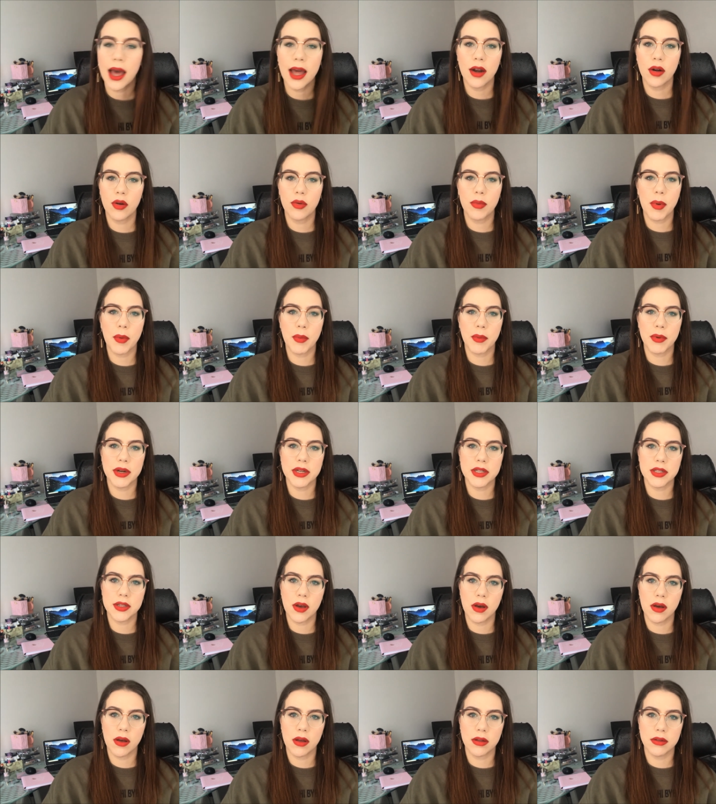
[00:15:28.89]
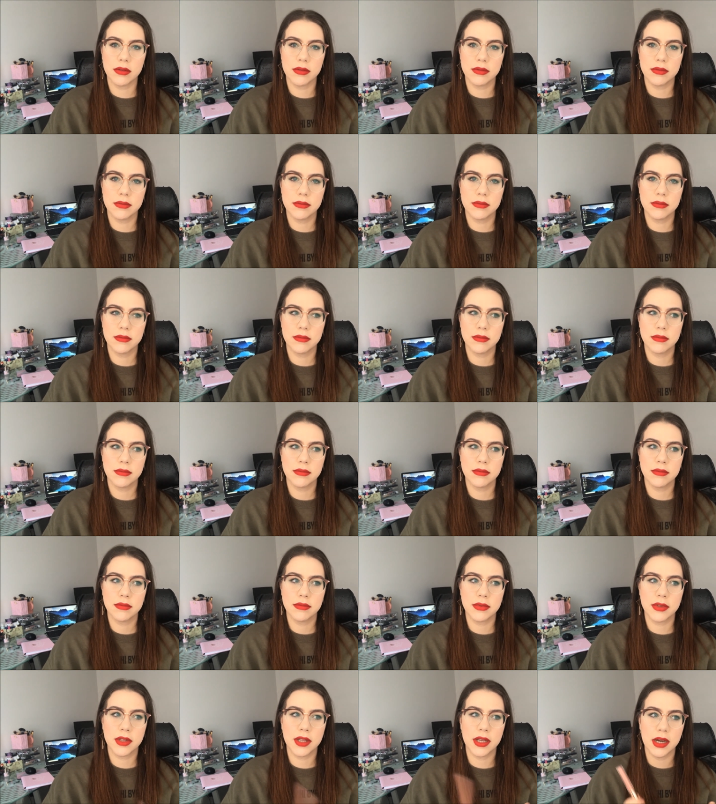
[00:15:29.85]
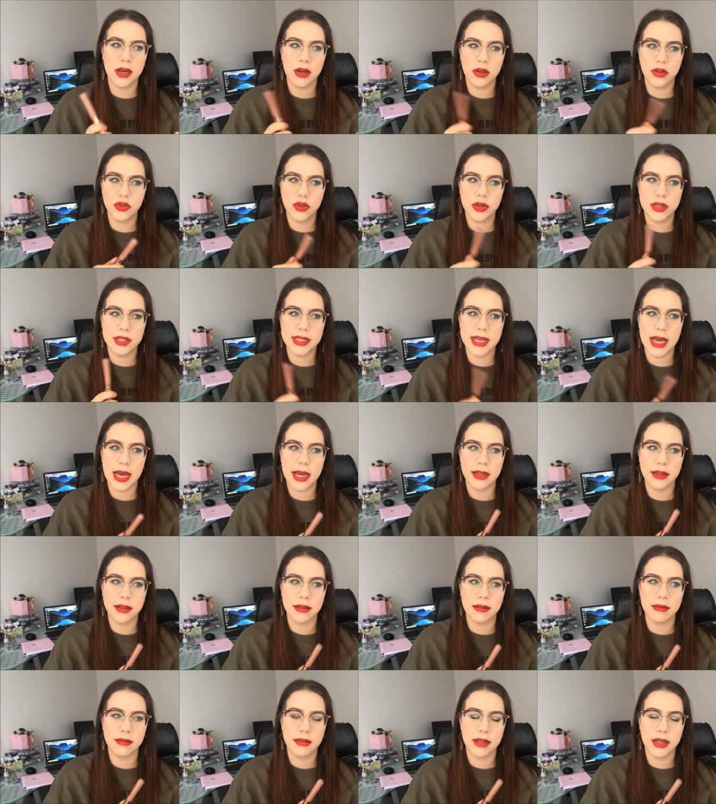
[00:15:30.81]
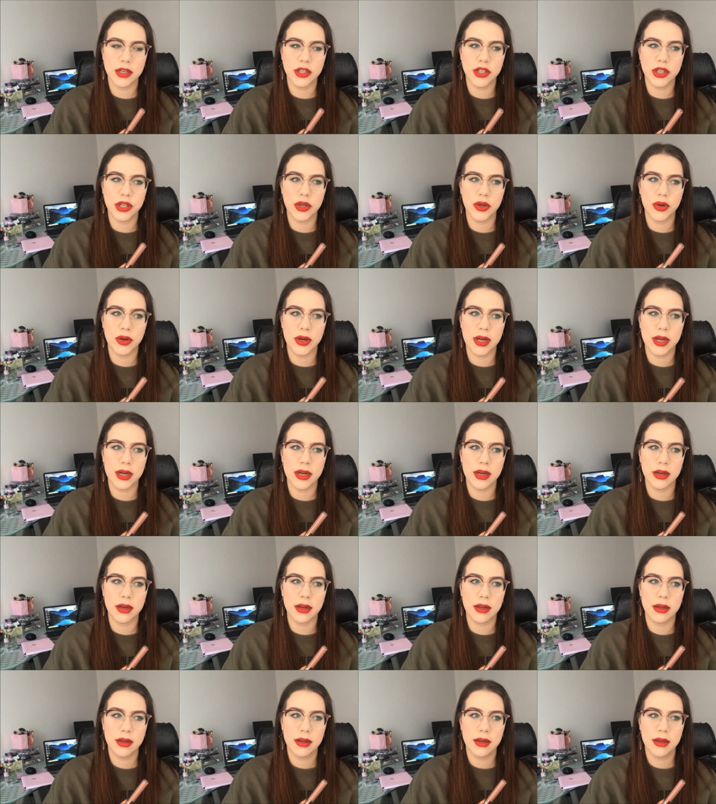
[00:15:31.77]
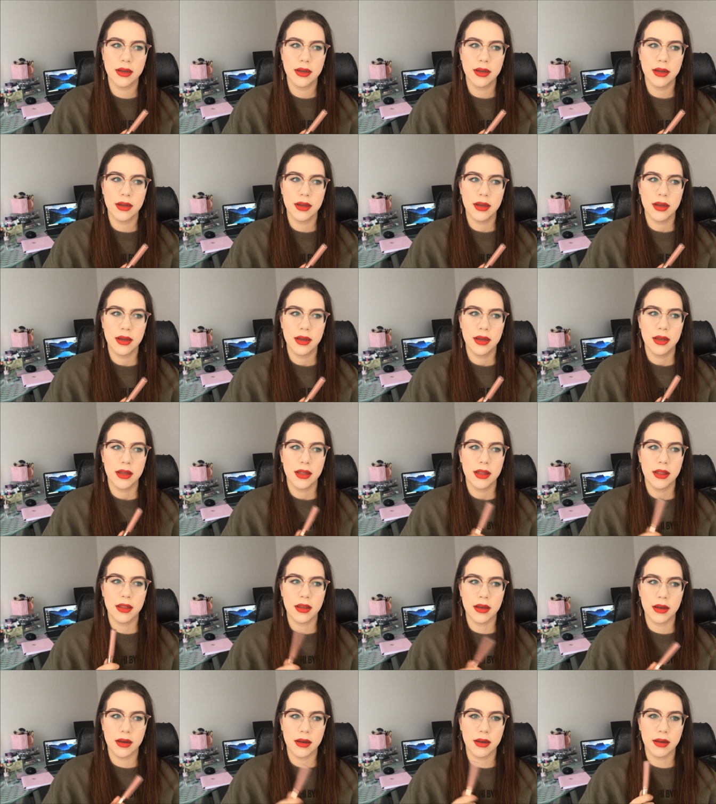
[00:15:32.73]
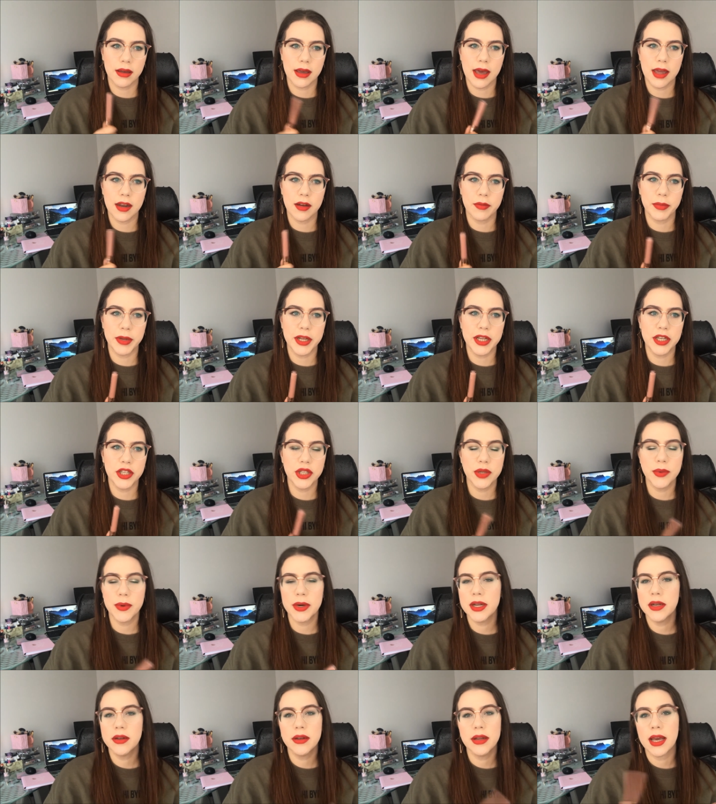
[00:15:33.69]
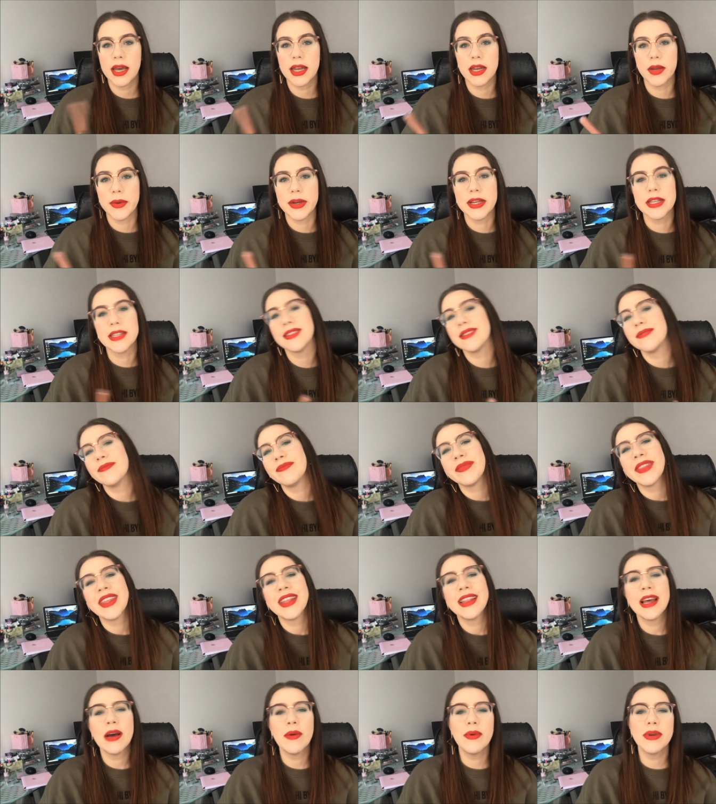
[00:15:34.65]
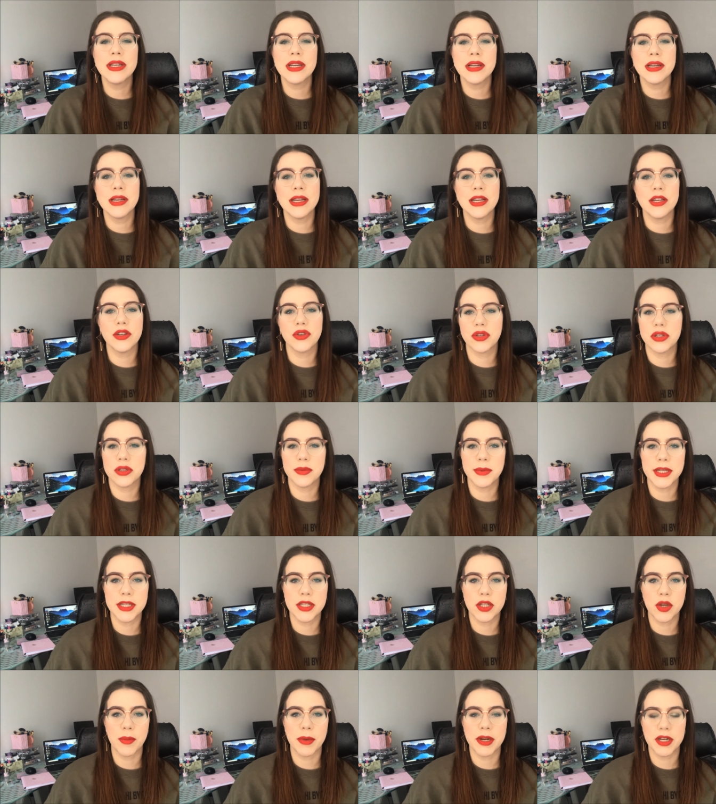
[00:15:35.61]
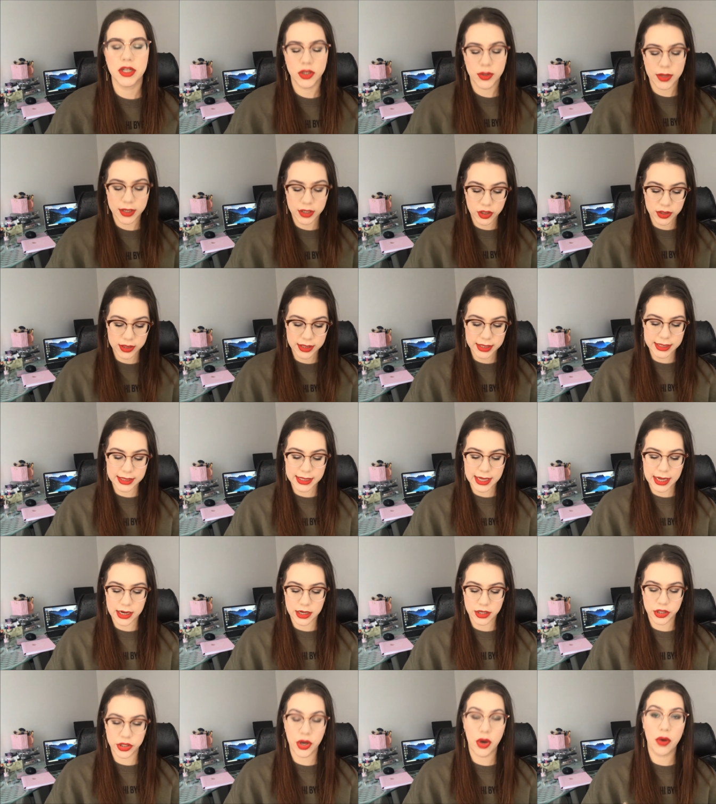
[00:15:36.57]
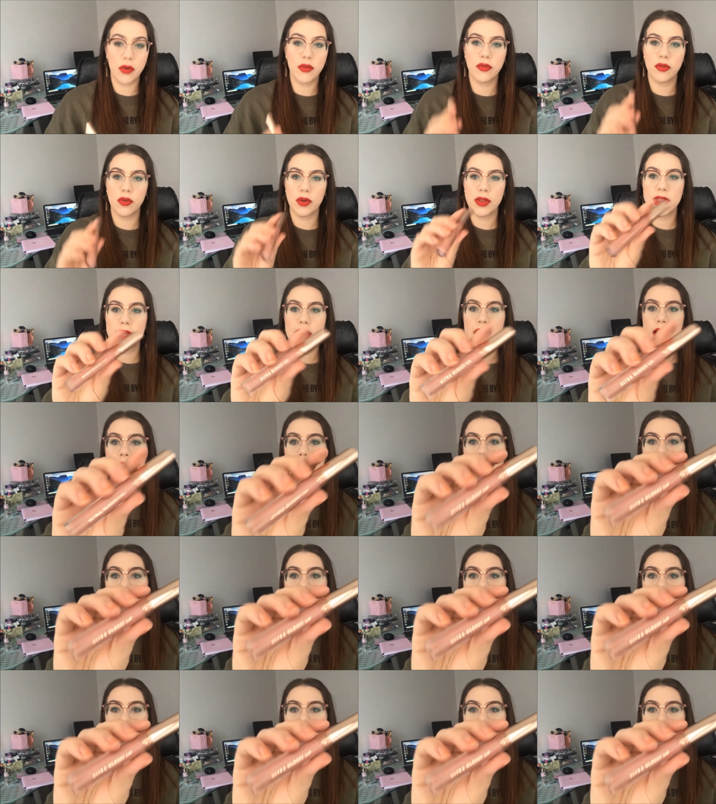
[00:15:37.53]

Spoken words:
don't remember what it's called. The Ultra Satin that she created. The kind of peachy one. Anyways, that one didn't interest me so much, so I just decided to go for the